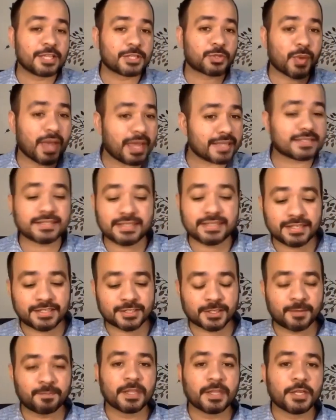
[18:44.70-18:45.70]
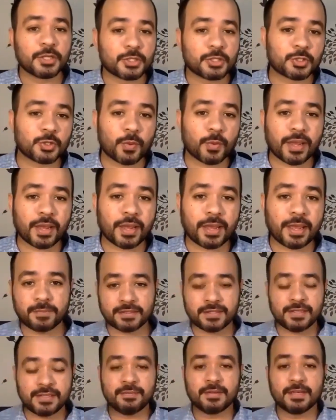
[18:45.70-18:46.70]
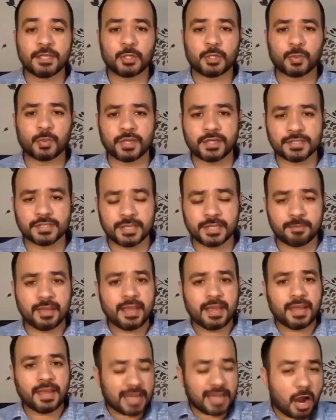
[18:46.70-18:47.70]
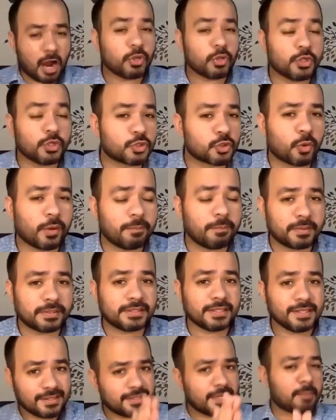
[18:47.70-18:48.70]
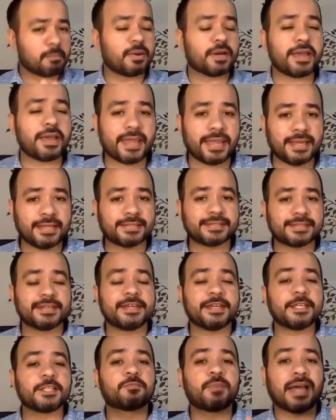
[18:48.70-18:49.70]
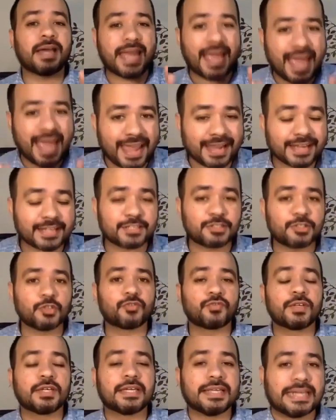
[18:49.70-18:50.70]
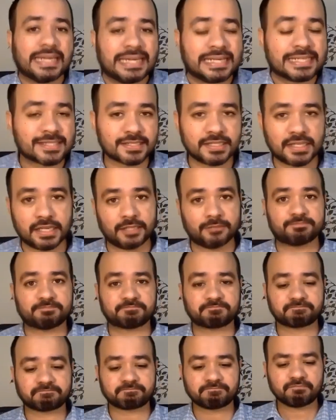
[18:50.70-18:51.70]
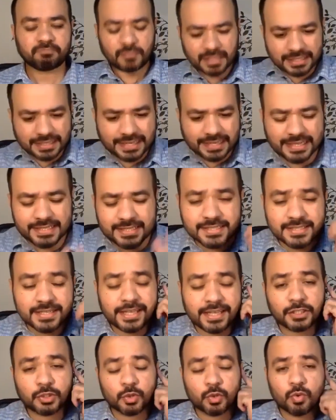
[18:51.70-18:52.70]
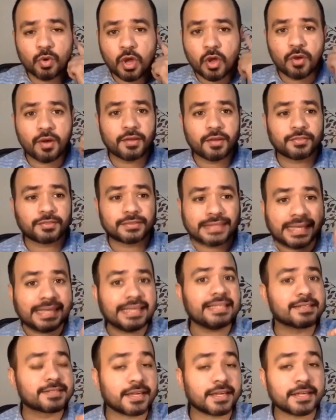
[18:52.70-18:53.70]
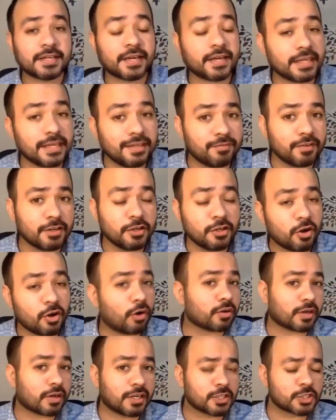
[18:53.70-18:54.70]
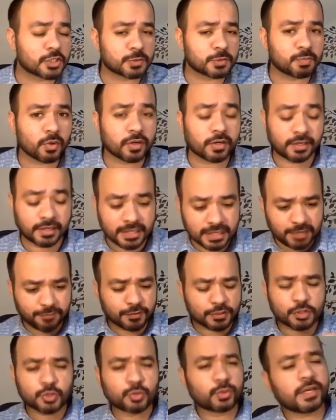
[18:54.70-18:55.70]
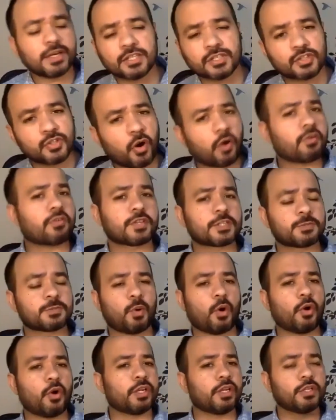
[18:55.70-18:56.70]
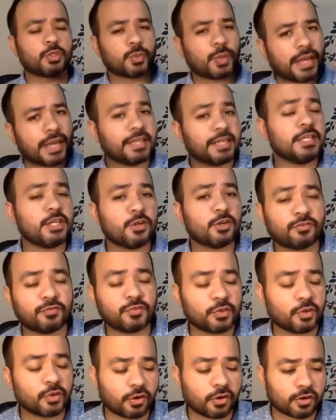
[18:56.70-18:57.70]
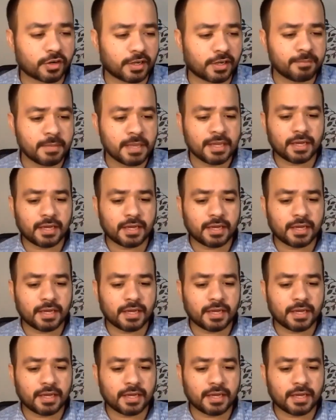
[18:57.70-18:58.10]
So as a teacher, show empathy towards them. And how do you show empathy? Number 8 is by active listening to things that are even not unspoken. If a student is not responding to any of your